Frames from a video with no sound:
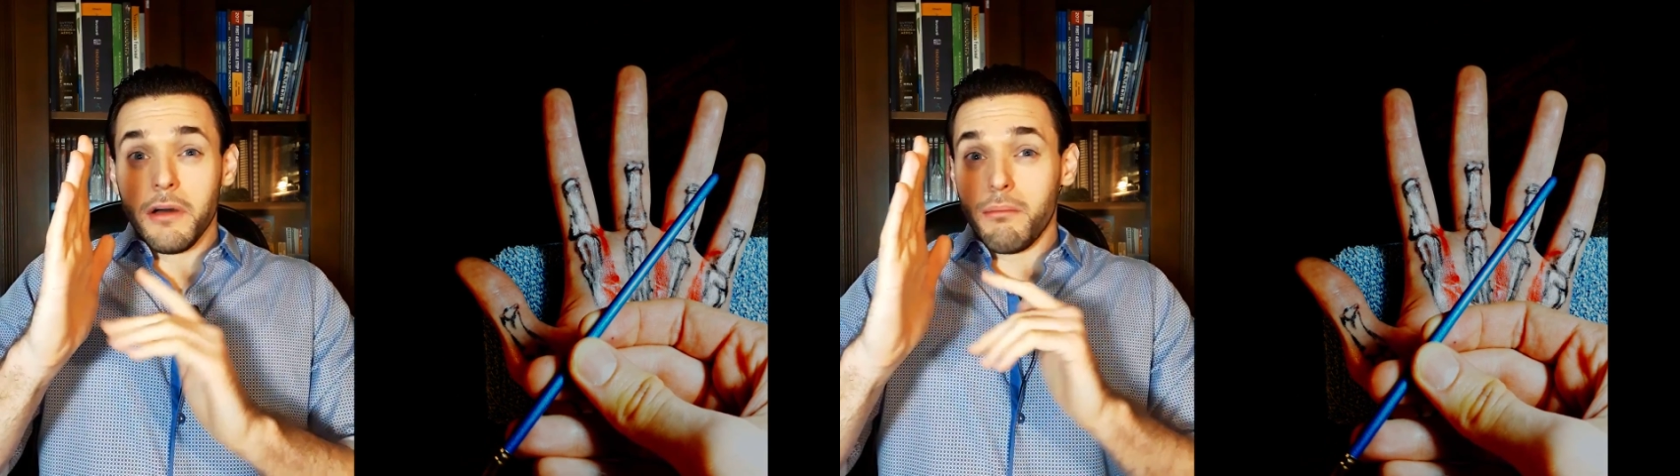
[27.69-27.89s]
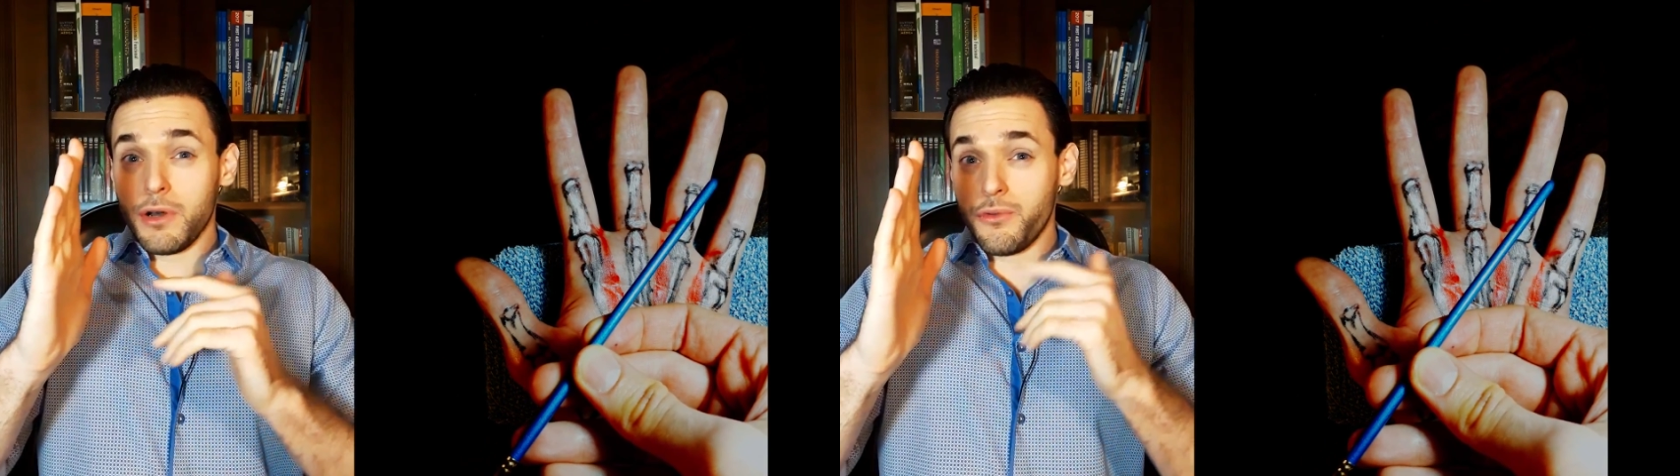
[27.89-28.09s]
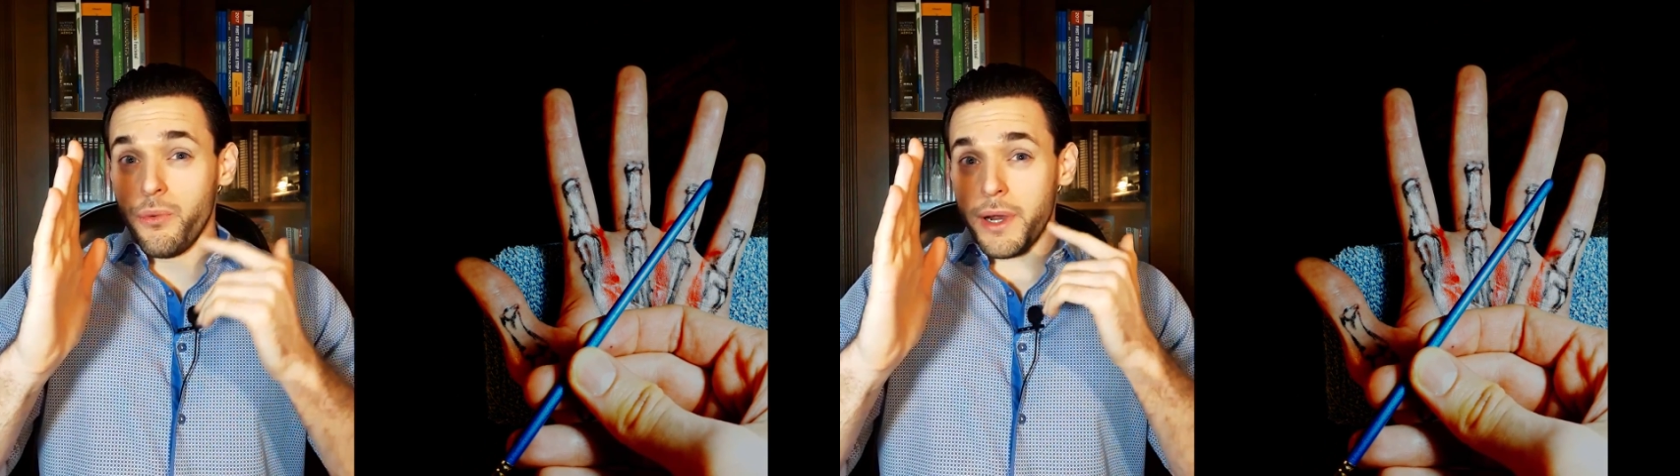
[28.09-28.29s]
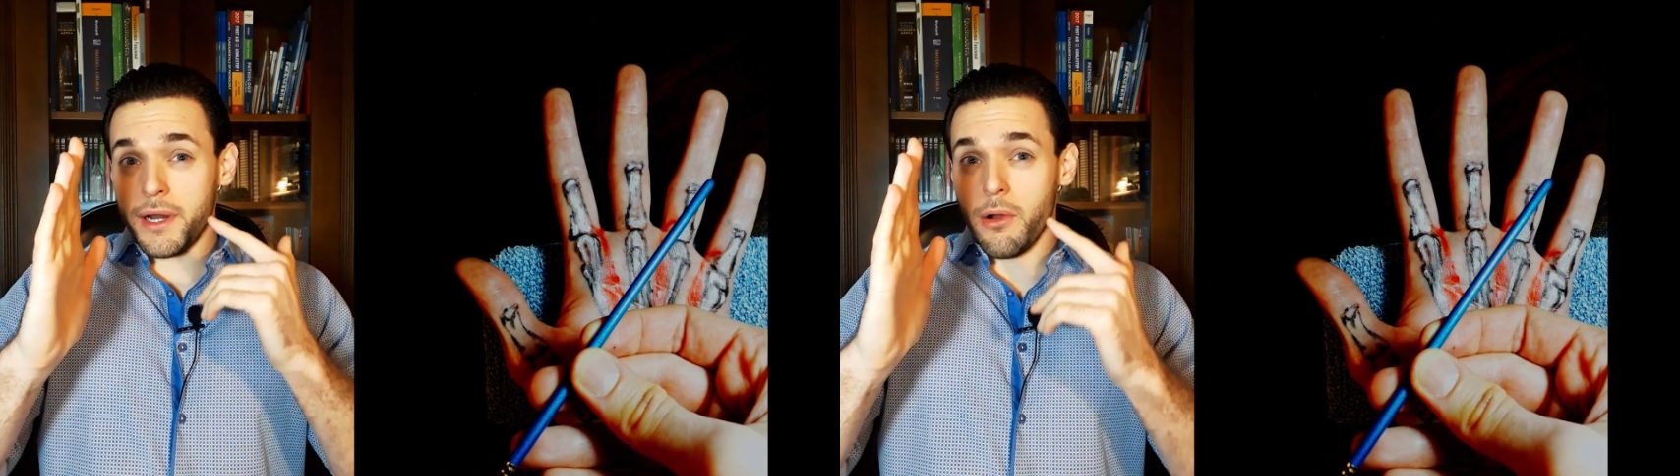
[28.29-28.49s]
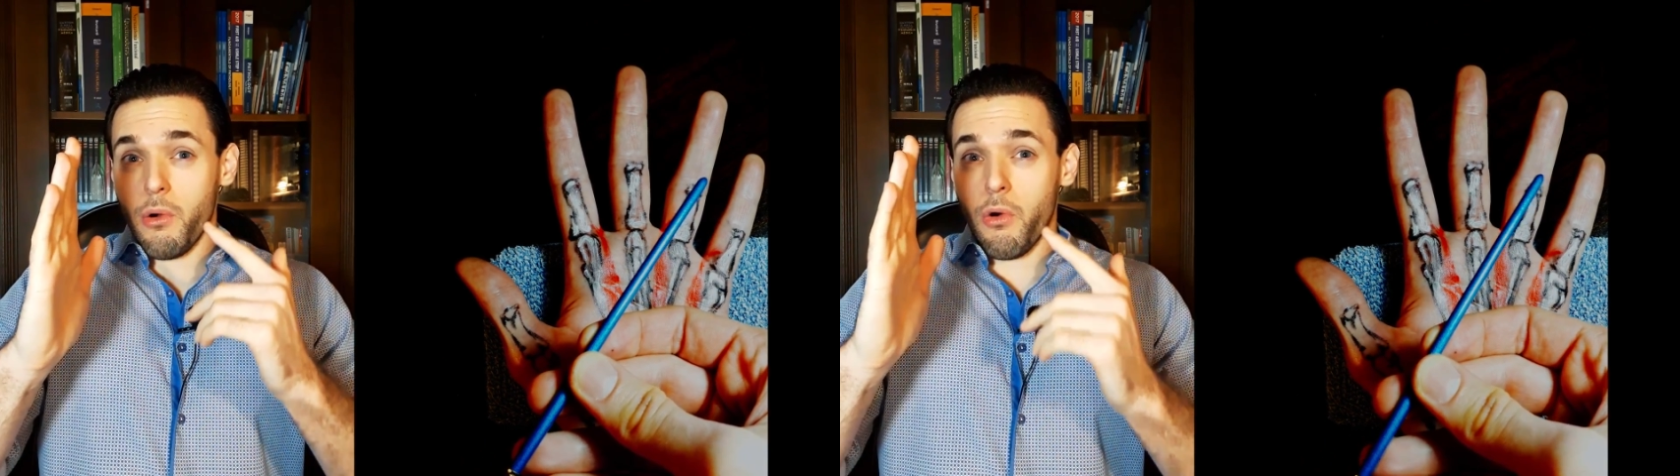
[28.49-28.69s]
but
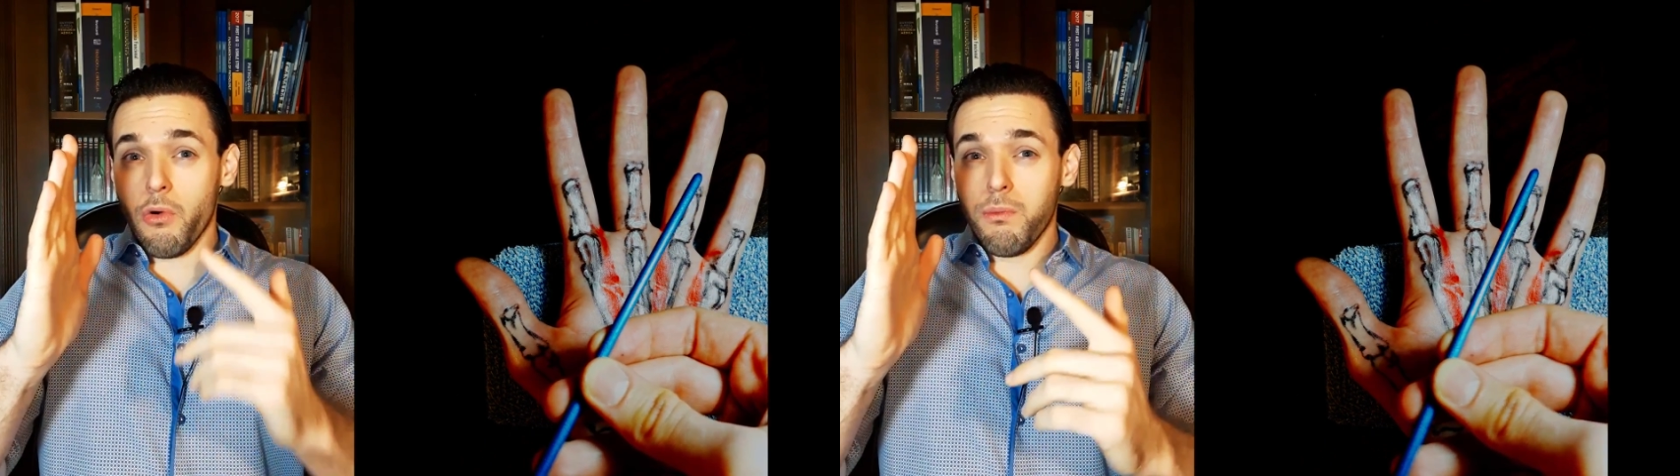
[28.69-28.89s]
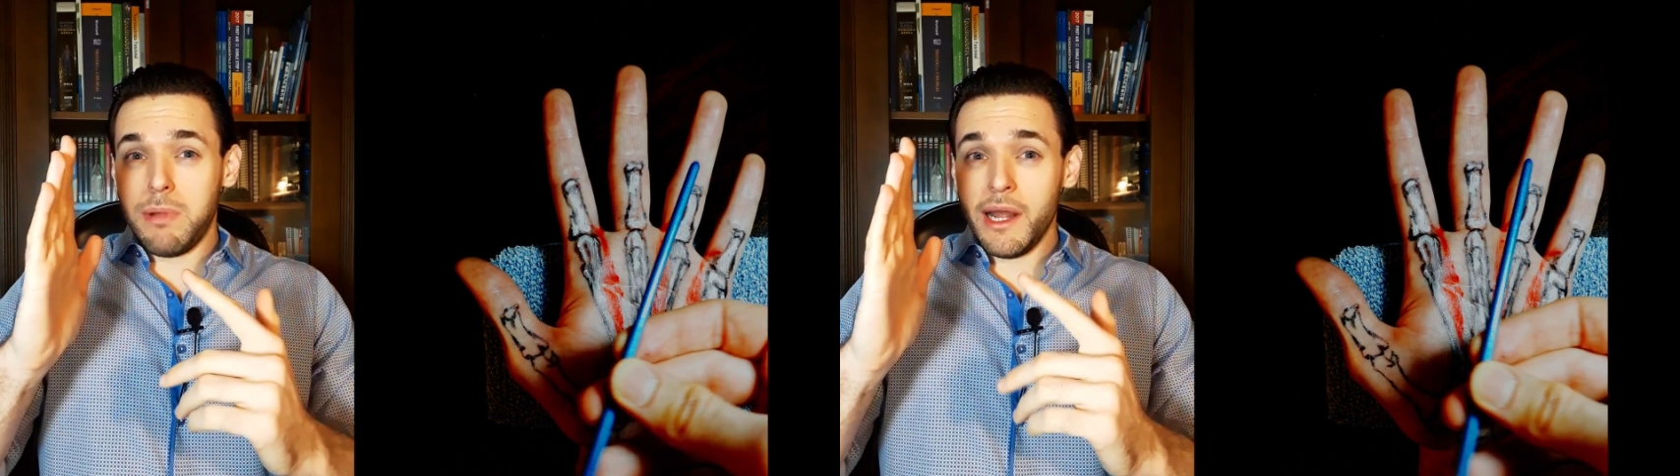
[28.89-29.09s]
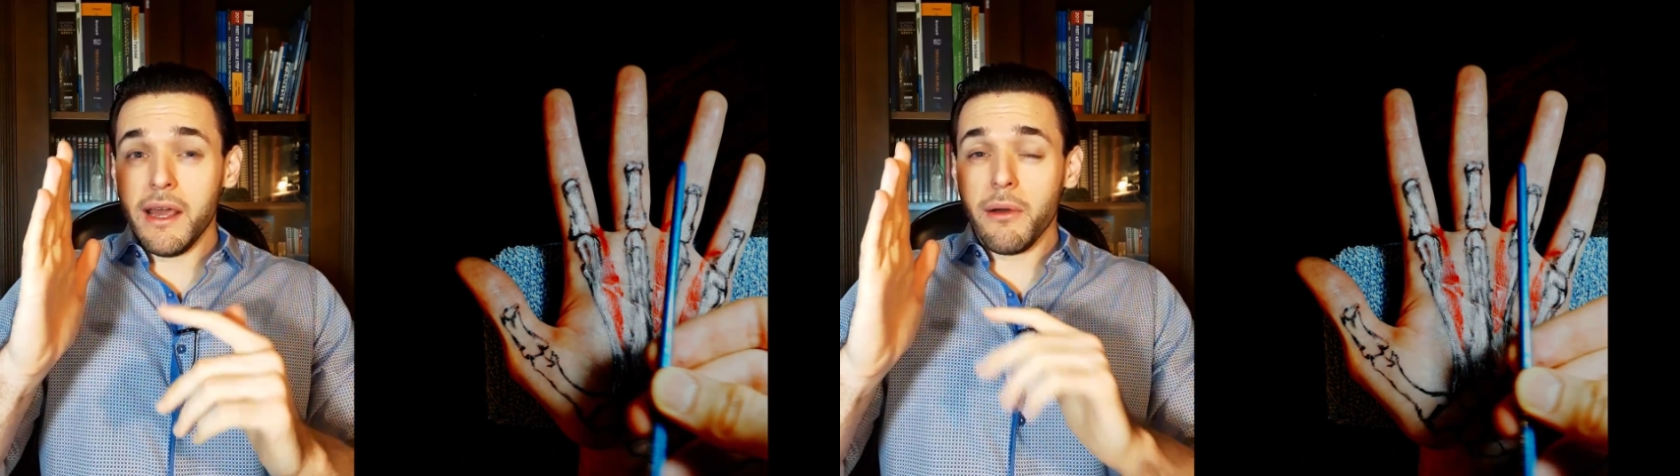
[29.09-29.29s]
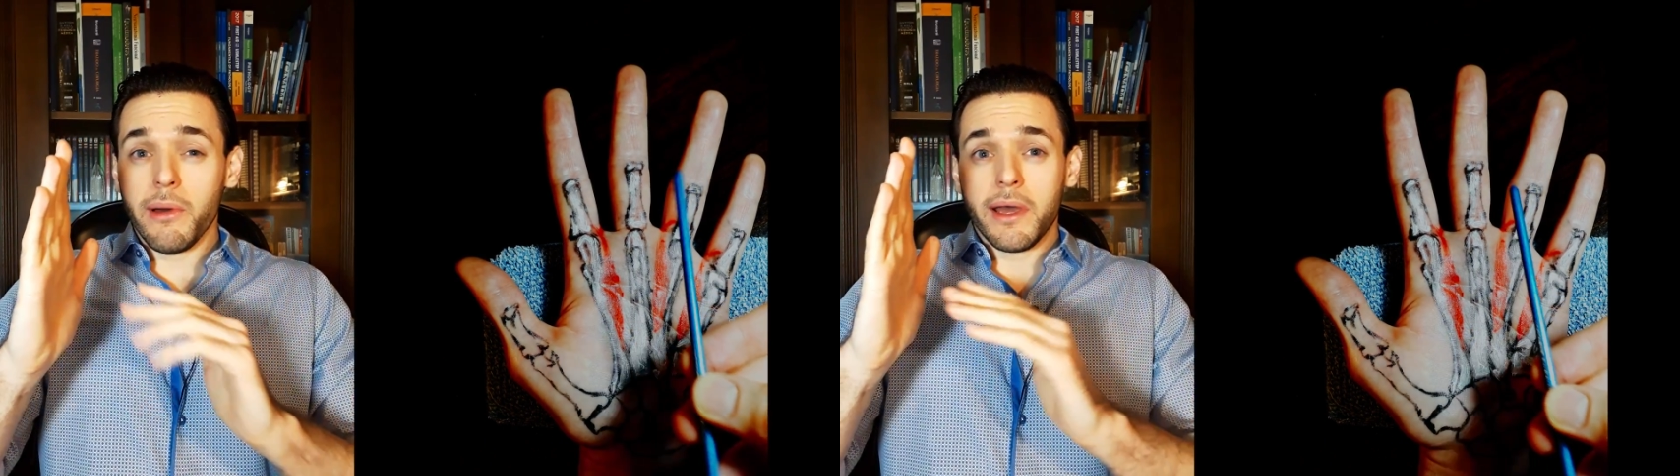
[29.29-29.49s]
rather oblique